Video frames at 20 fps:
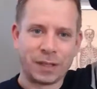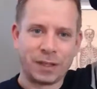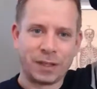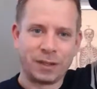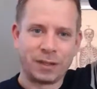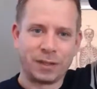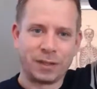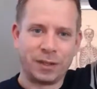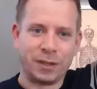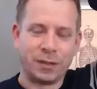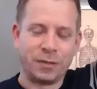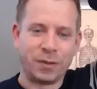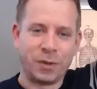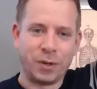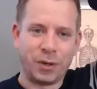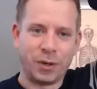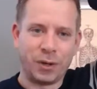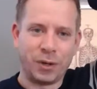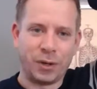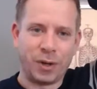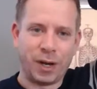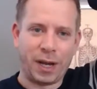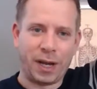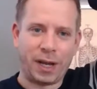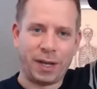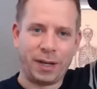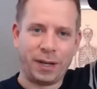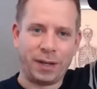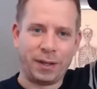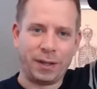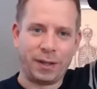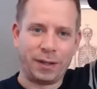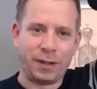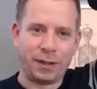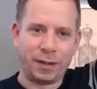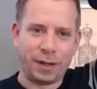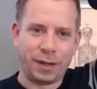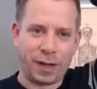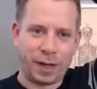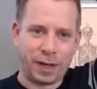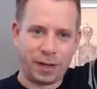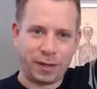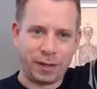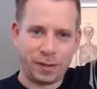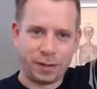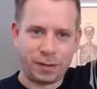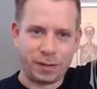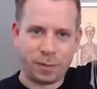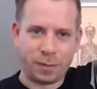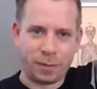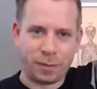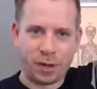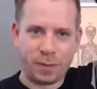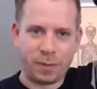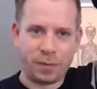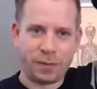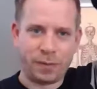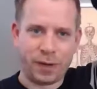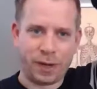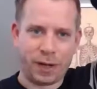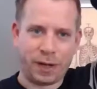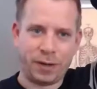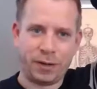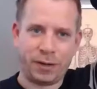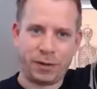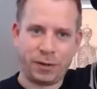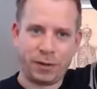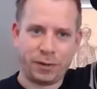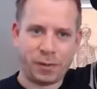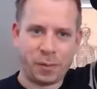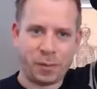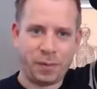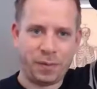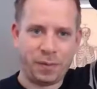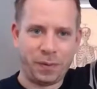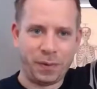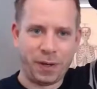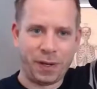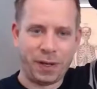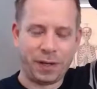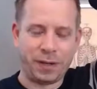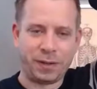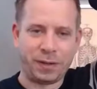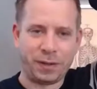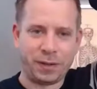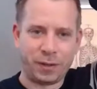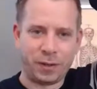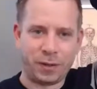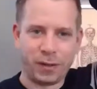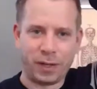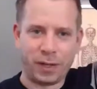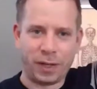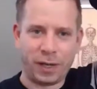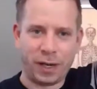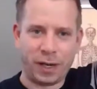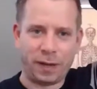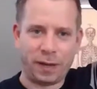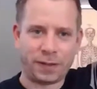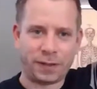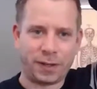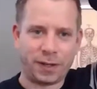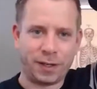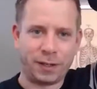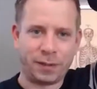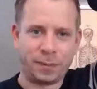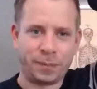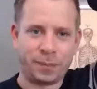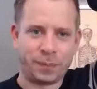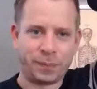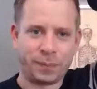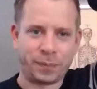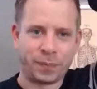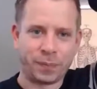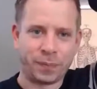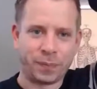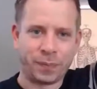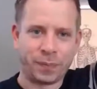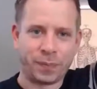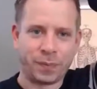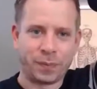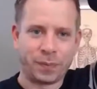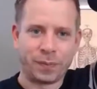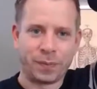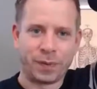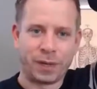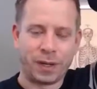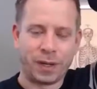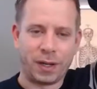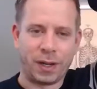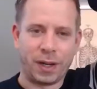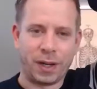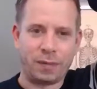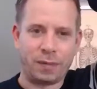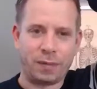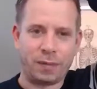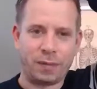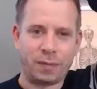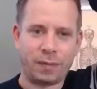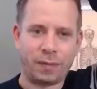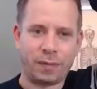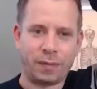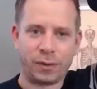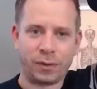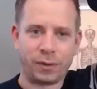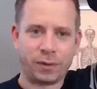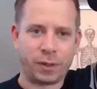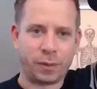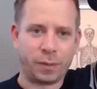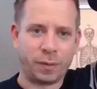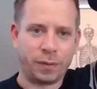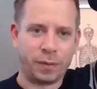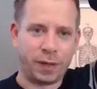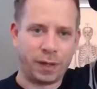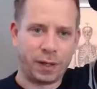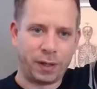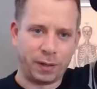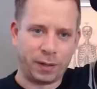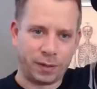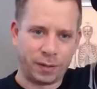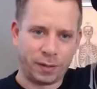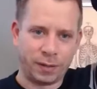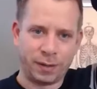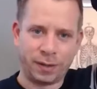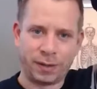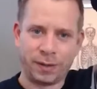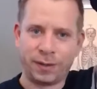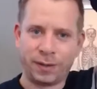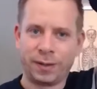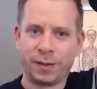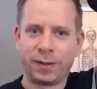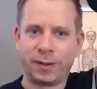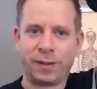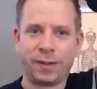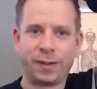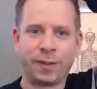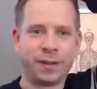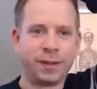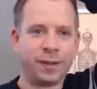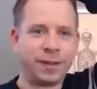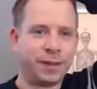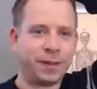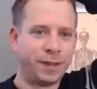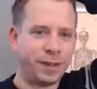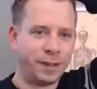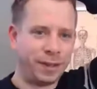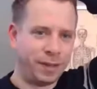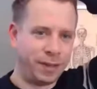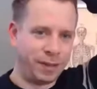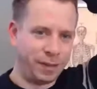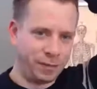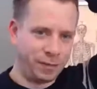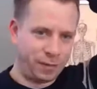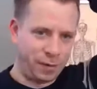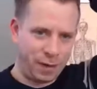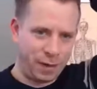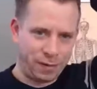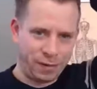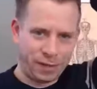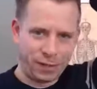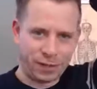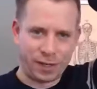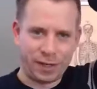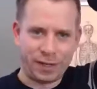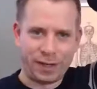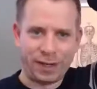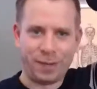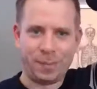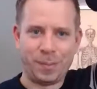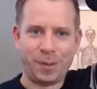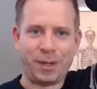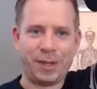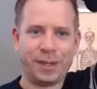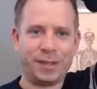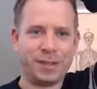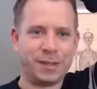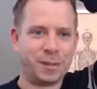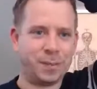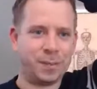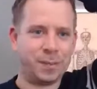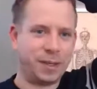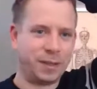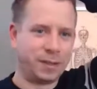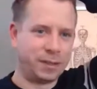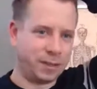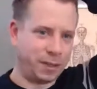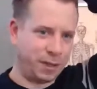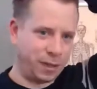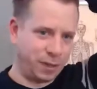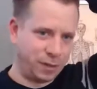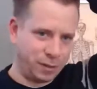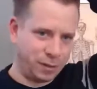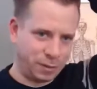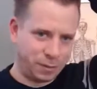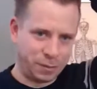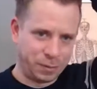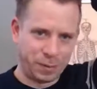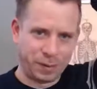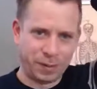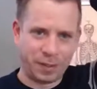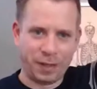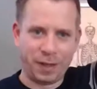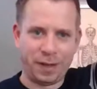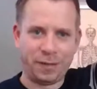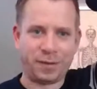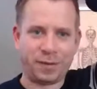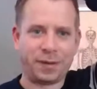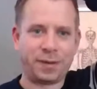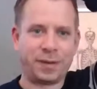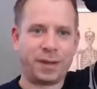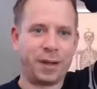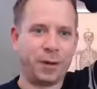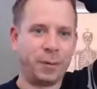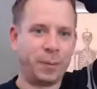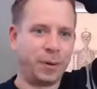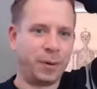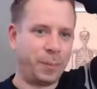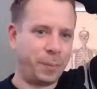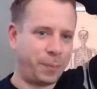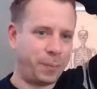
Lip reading: So you've got your the palm of your hand on the top of your head on the left side. Left hand on the top of the head. And very gently begin to make circles with the left elbow